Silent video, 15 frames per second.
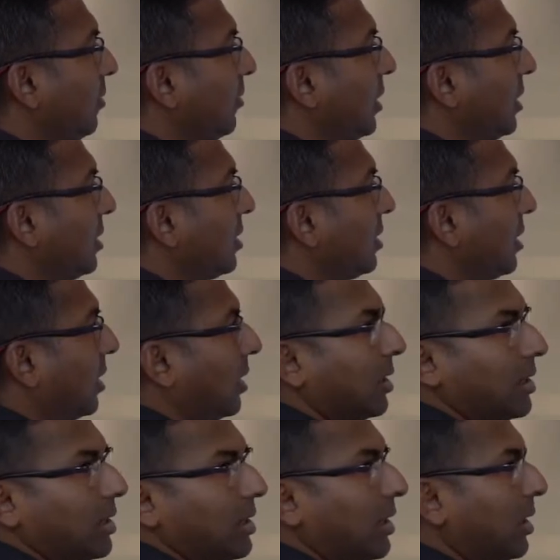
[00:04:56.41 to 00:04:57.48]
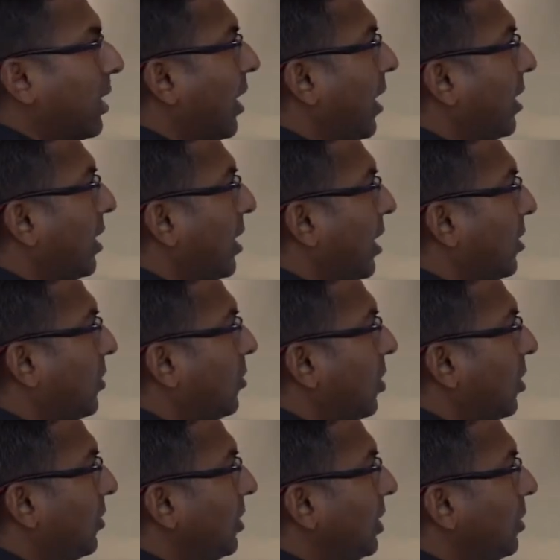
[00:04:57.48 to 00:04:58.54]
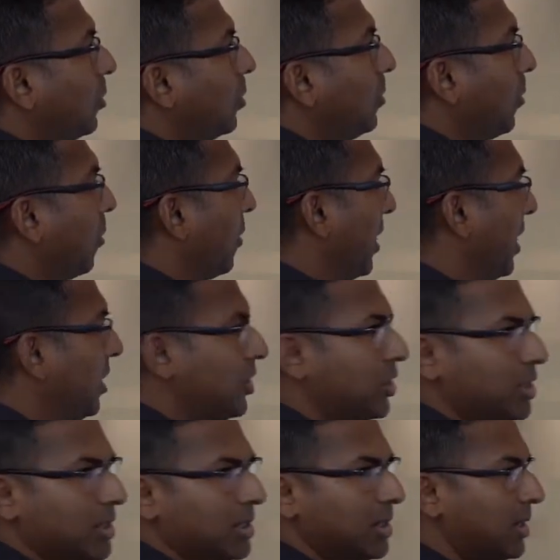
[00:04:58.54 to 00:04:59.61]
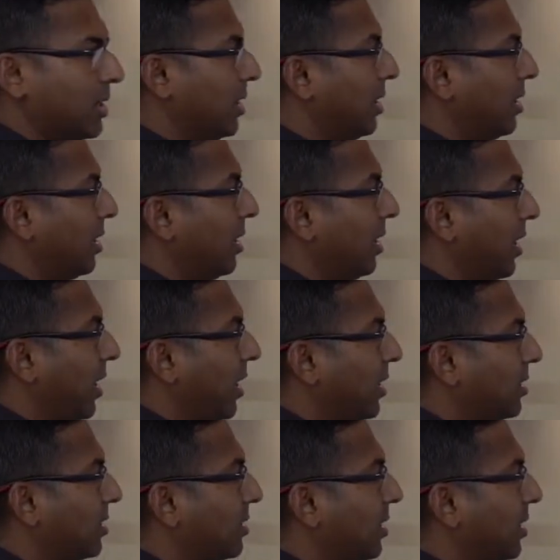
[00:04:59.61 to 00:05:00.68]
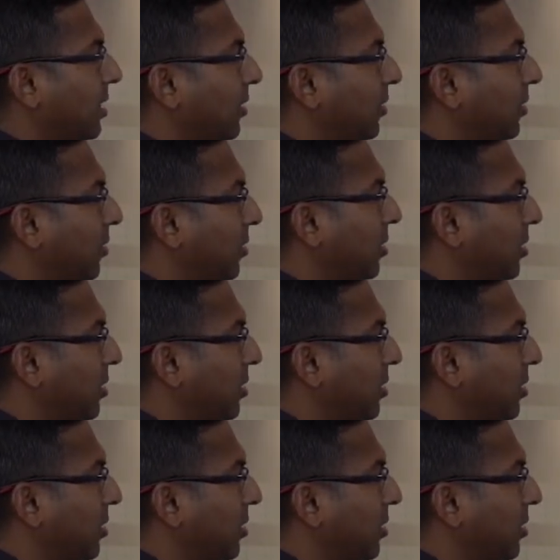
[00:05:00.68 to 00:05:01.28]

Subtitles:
with an hydroxyl group OH, and there is